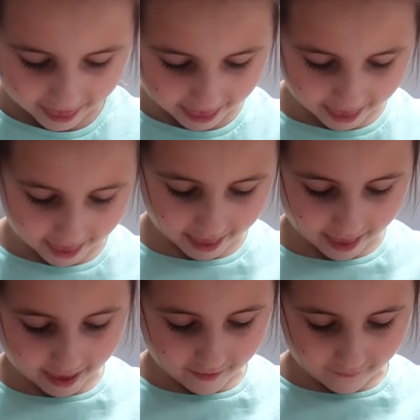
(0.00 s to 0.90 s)

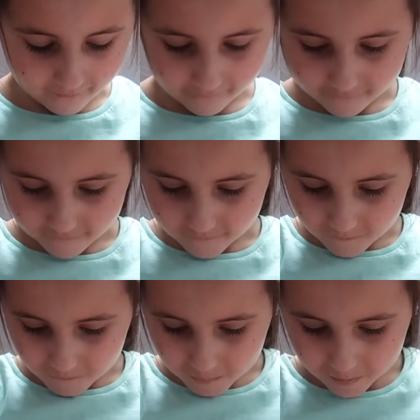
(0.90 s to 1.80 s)

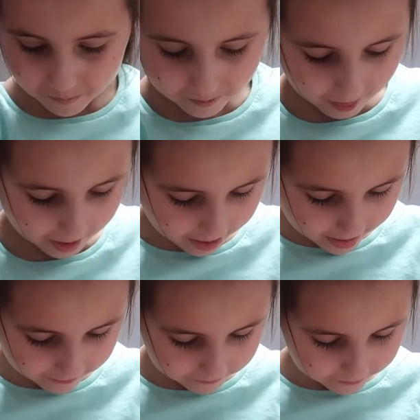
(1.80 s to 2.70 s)
And use that for
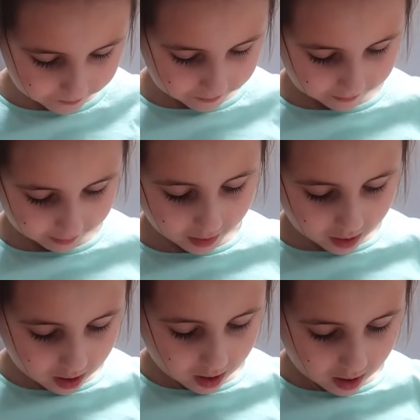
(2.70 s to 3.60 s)
diaper changes, I guess?
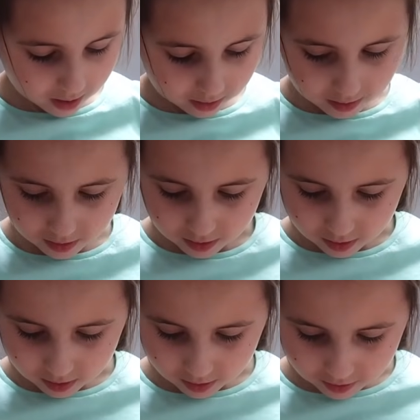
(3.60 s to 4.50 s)
Or washing
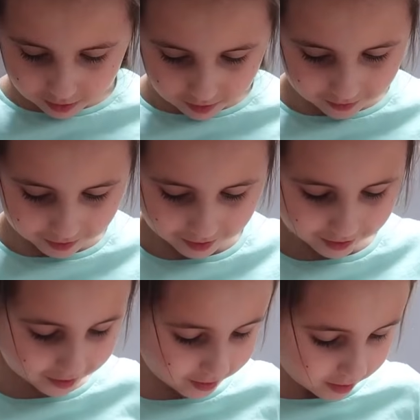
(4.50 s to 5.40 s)
fingers
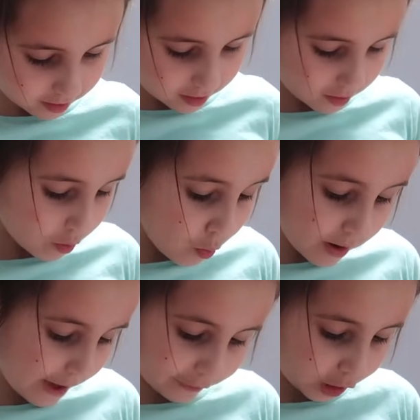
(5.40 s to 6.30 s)
after snacks?
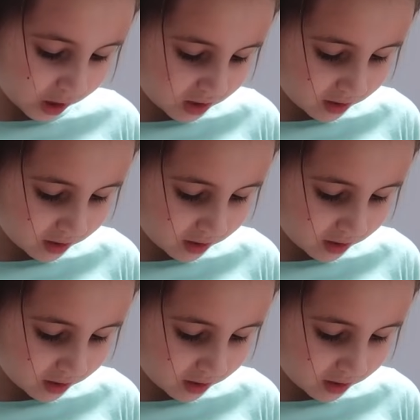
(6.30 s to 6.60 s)
Whatever.